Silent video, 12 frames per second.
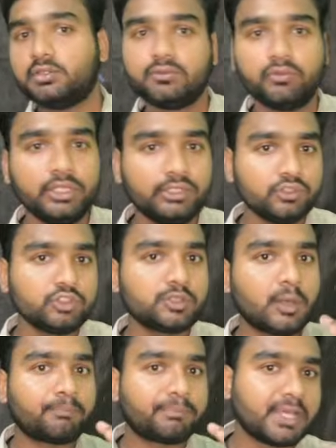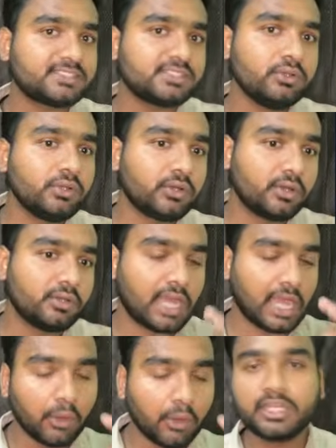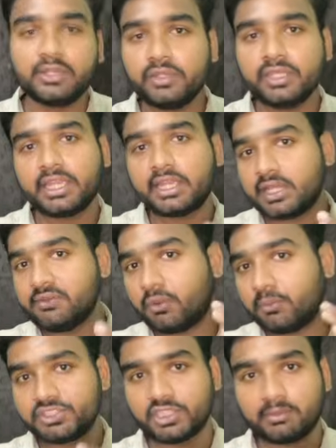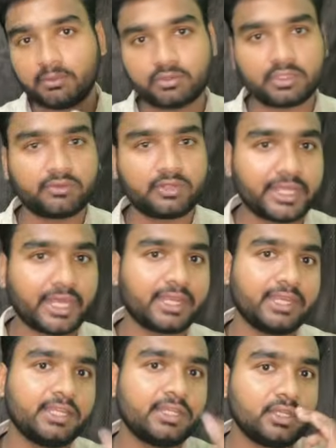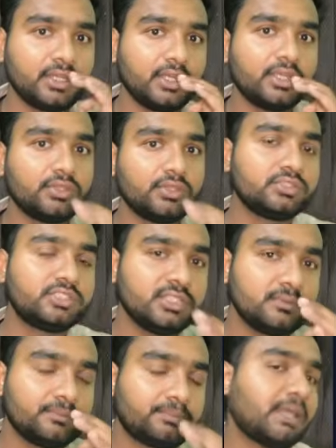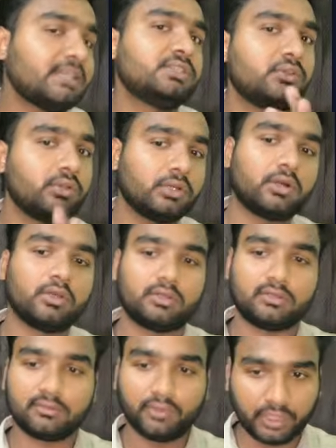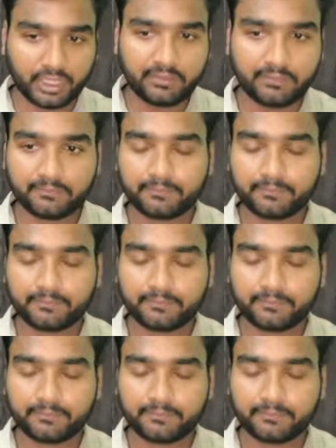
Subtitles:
We will use a passive recon. How can we get information about our target using passive recon? Okay,